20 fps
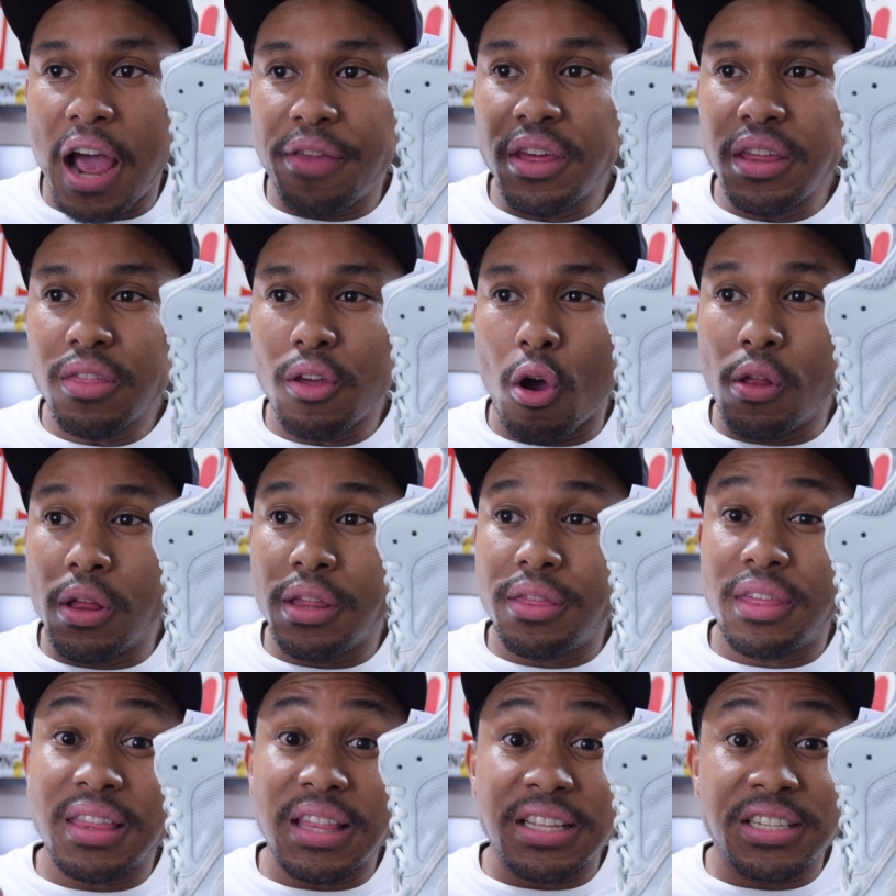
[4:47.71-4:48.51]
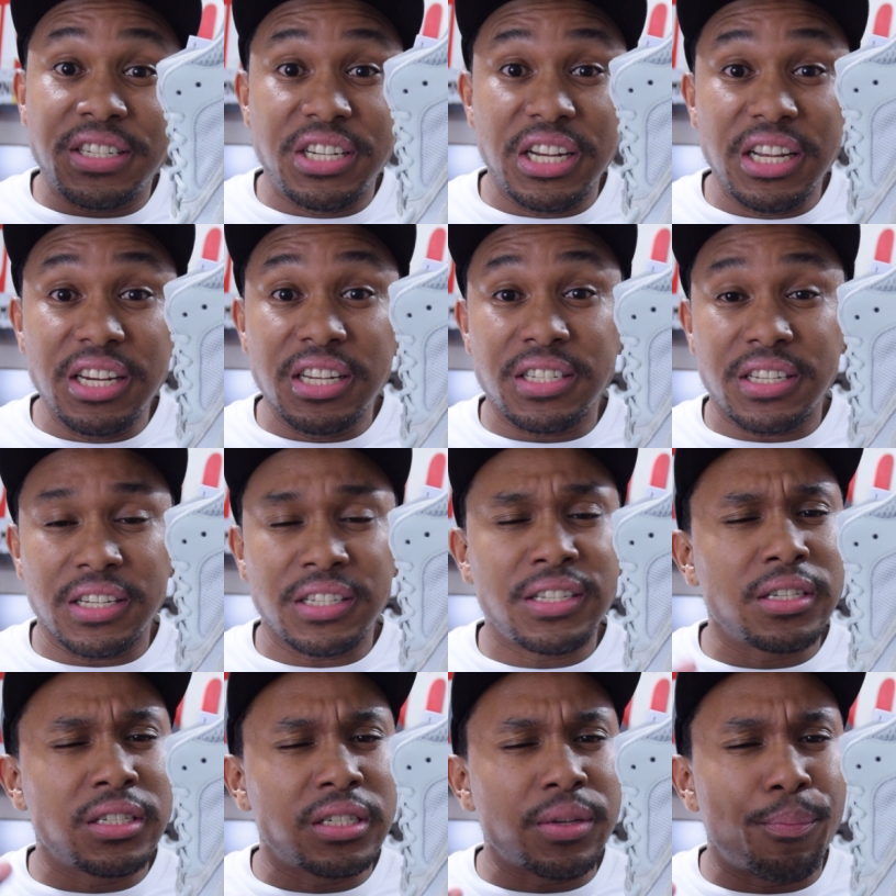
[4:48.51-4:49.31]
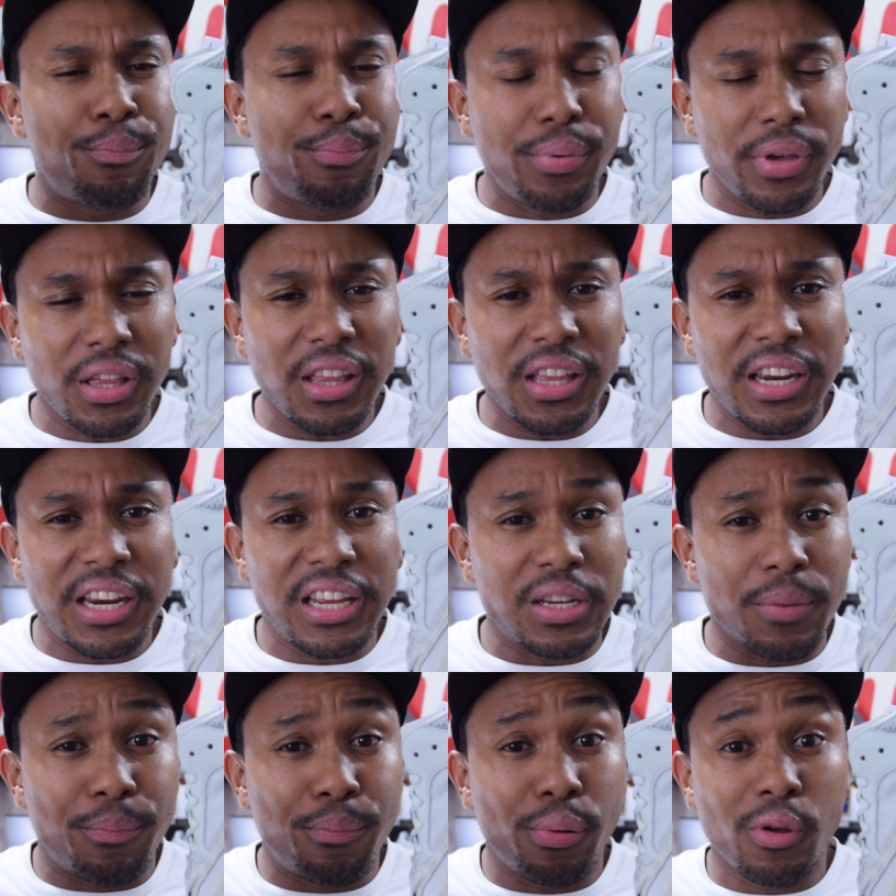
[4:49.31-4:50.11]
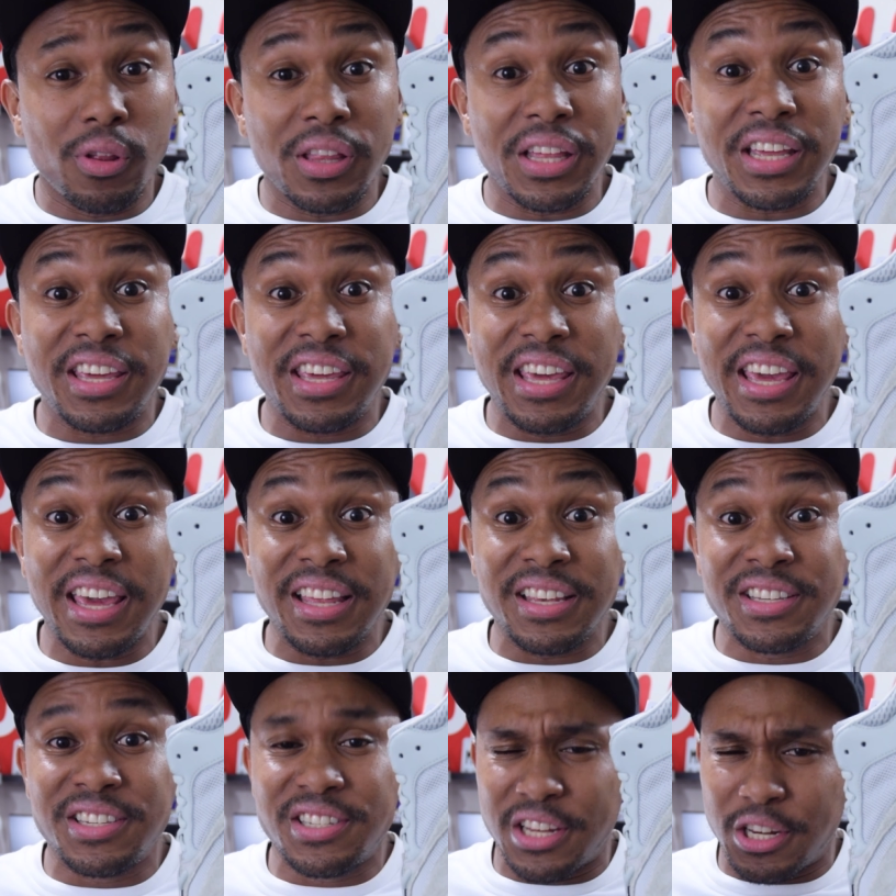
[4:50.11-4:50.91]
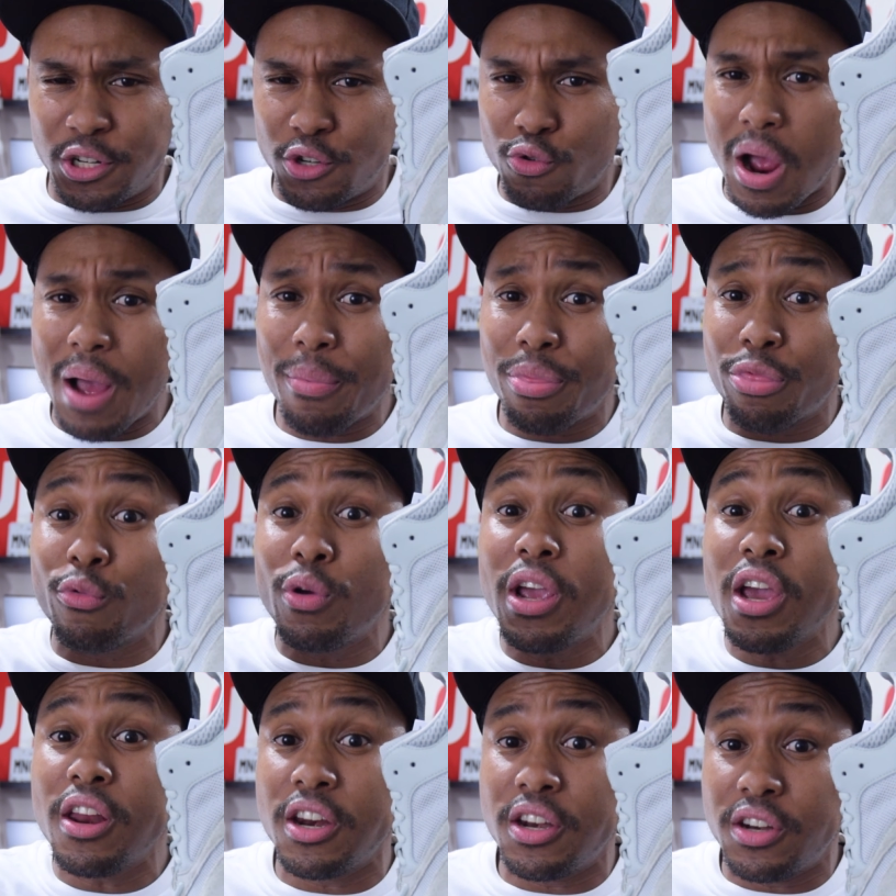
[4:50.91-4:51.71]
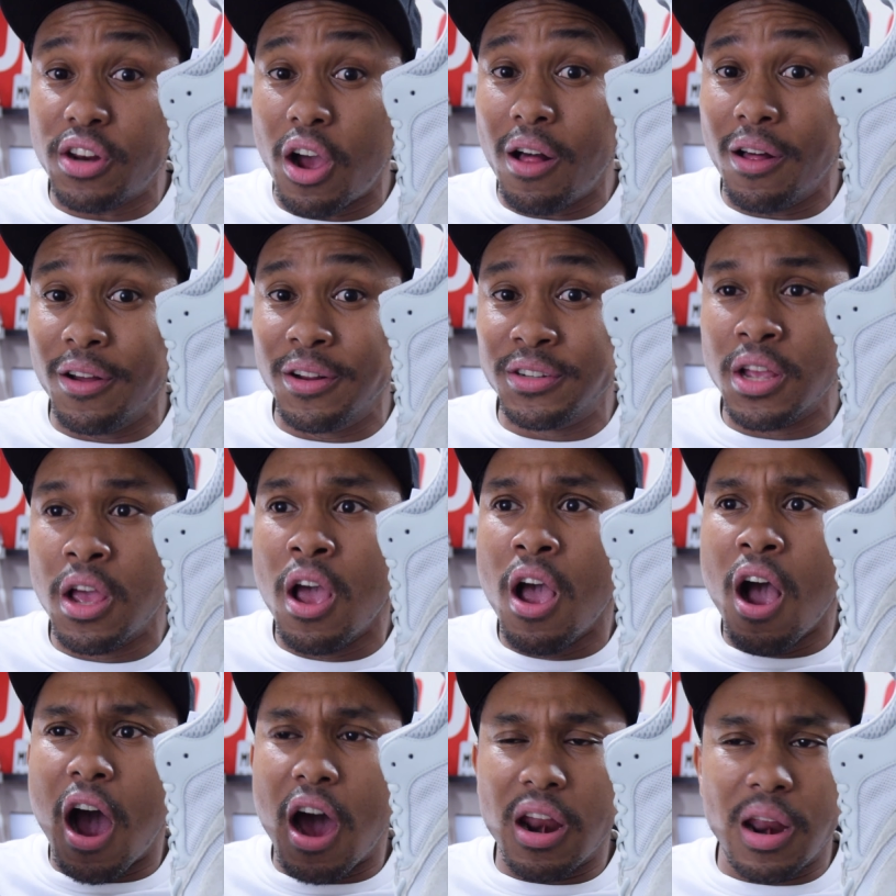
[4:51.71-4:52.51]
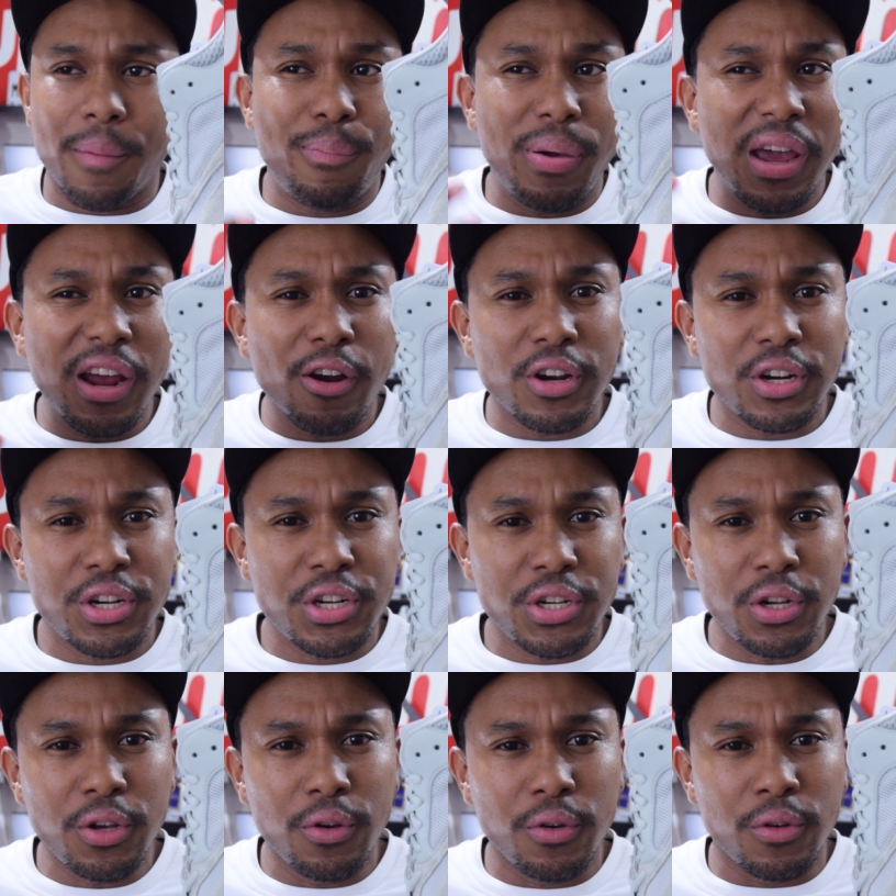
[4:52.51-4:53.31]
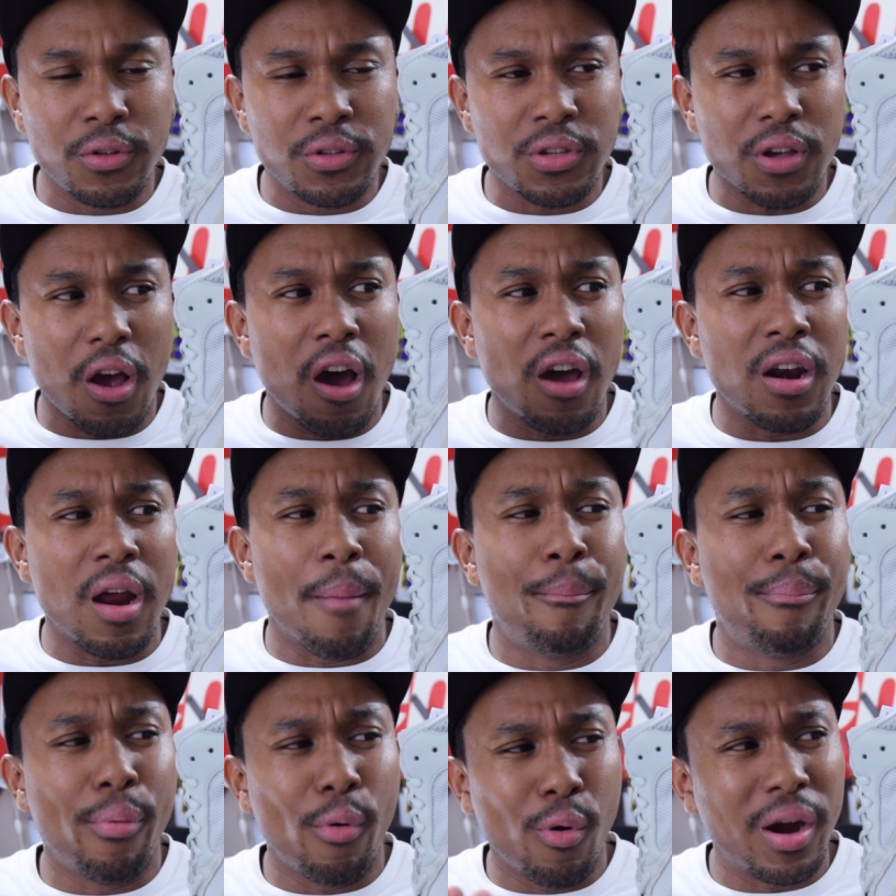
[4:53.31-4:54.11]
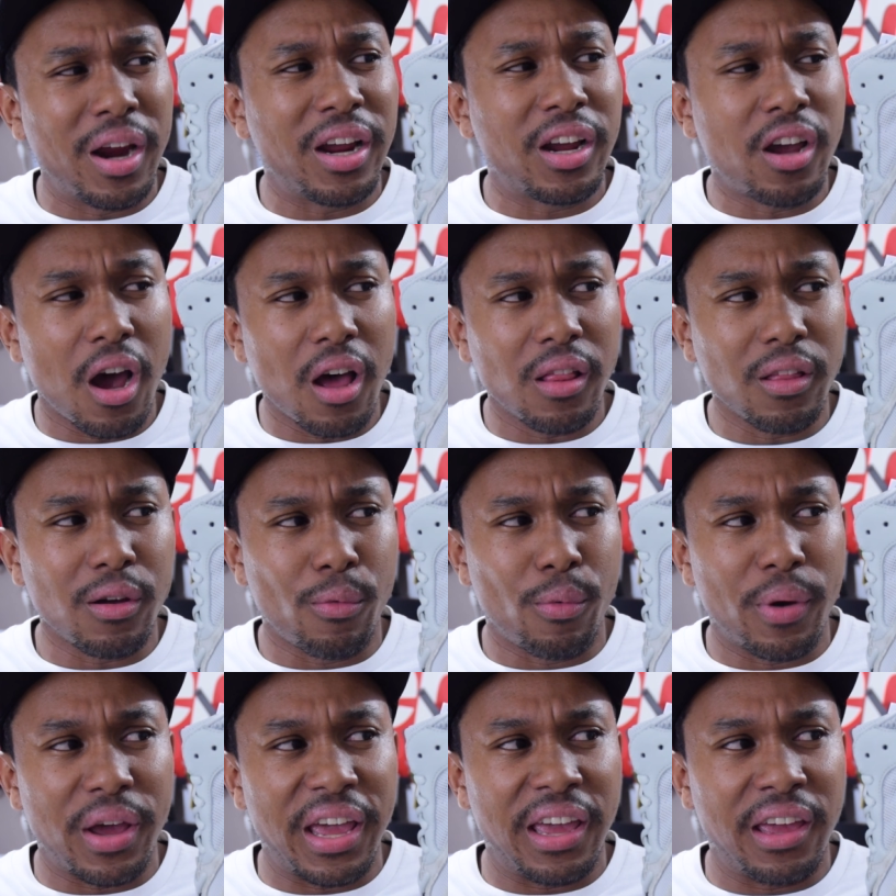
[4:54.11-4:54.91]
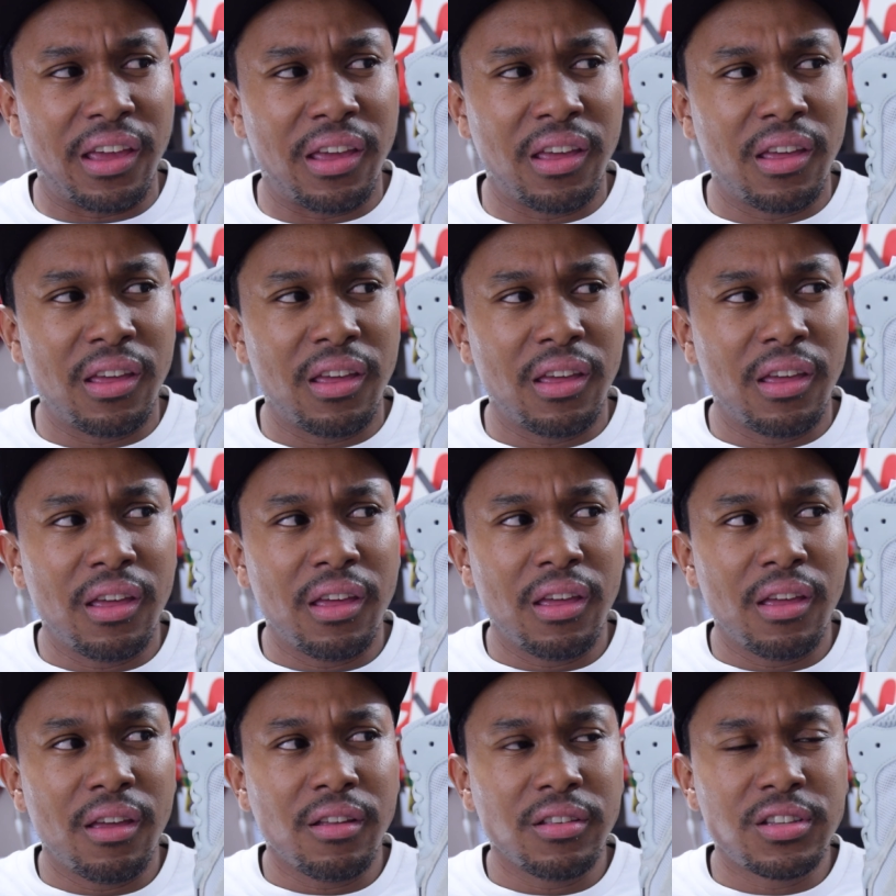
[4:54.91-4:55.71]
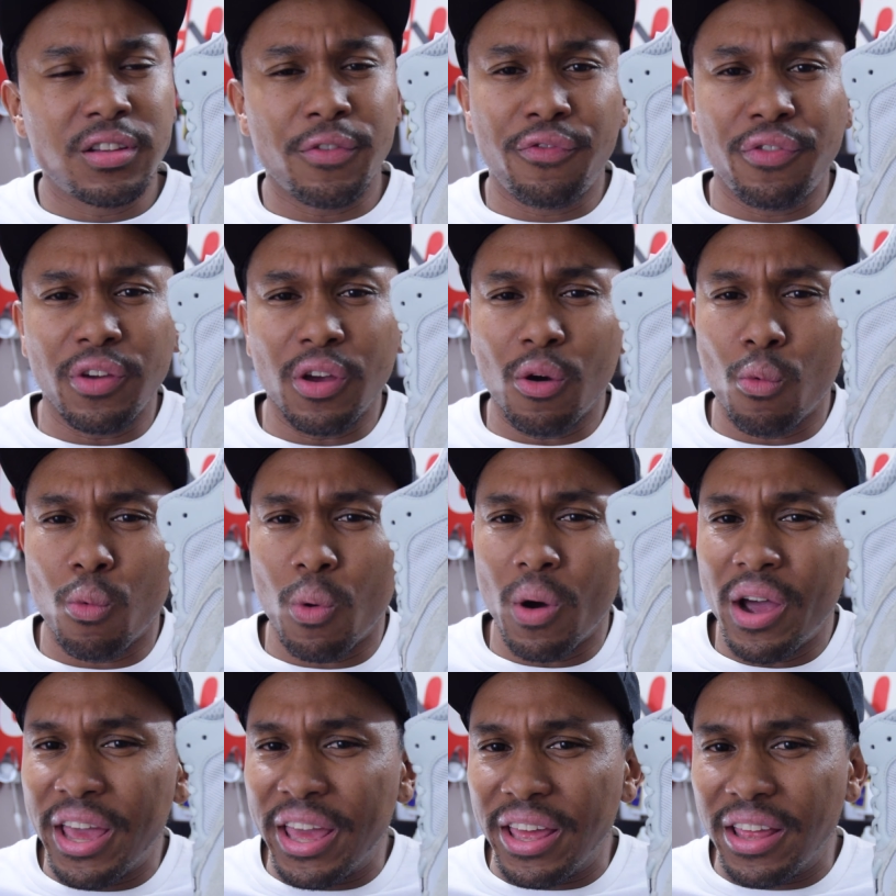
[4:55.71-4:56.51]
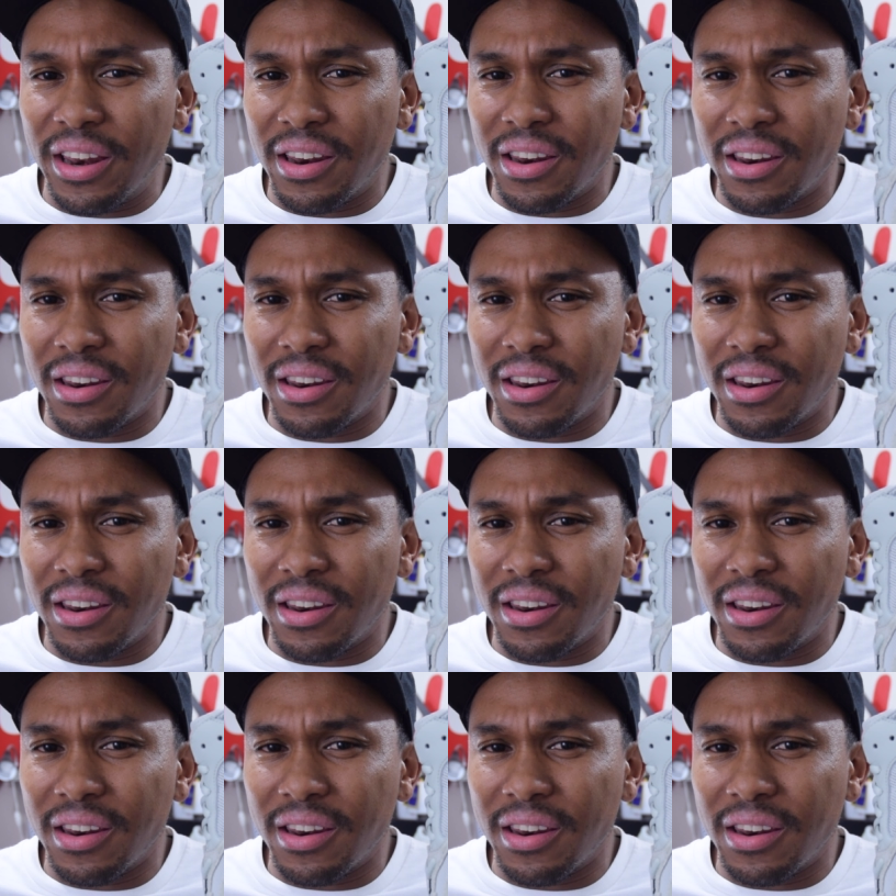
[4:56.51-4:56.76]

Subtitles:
I think the only thing that's genius is his ability to pull in kids to drop $300 on a pair of shoes on a boring colorway to feel what?